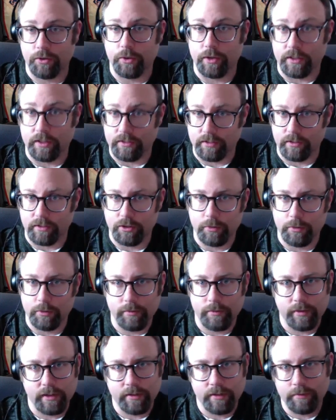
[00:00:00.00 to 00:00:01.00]
It's a little bit of
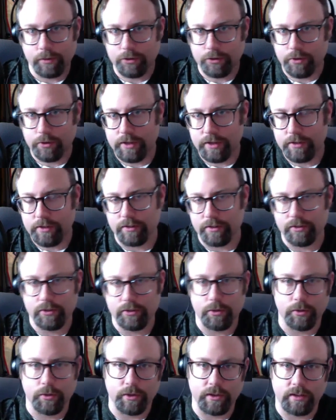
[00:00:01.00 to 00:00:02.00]
an infiltration
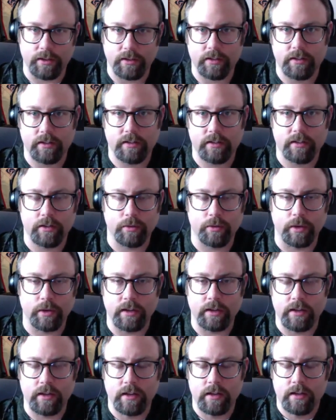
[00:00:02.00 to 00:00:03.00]
story in a way.
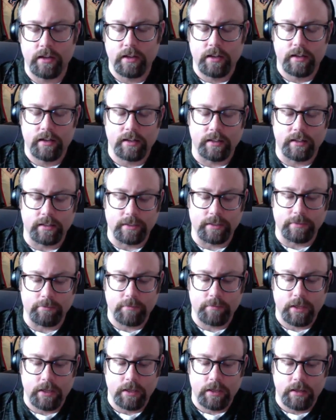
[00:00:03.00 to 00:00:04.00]
In
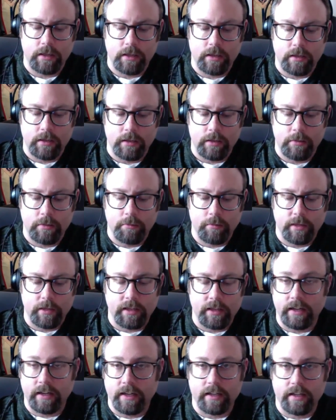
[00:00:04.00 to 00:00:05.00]

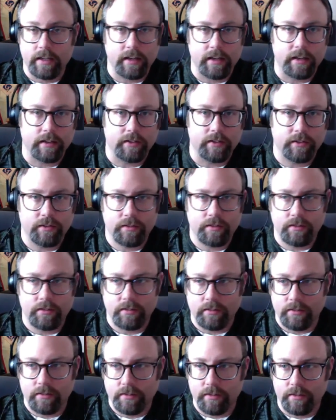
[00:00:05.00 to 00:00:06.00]
any case,
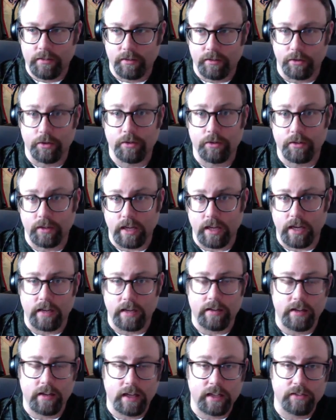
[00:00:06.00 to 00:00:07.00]
learned a lot,
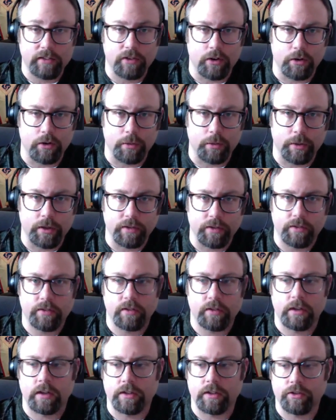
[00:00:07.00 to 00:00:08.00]
as always.
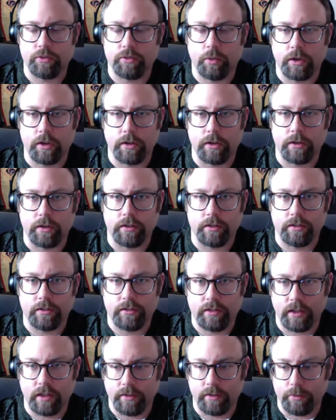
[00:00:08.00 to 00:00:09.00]
I just want to
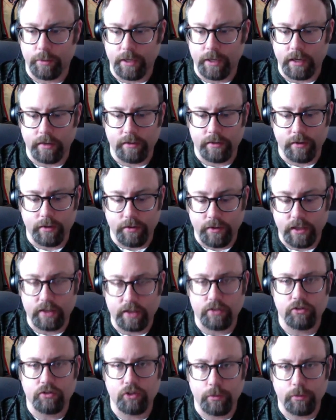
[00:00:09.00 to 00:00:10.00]
tell everybody out there, thank
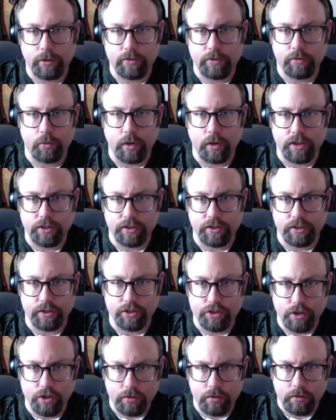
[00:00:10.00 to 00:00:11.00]
you so much for watching this
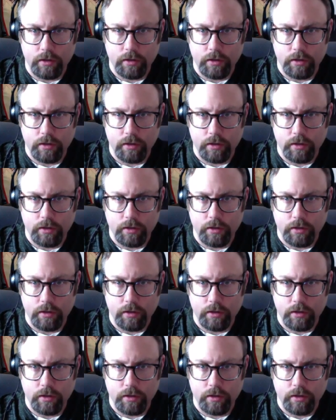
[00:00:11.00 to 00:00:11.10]
show.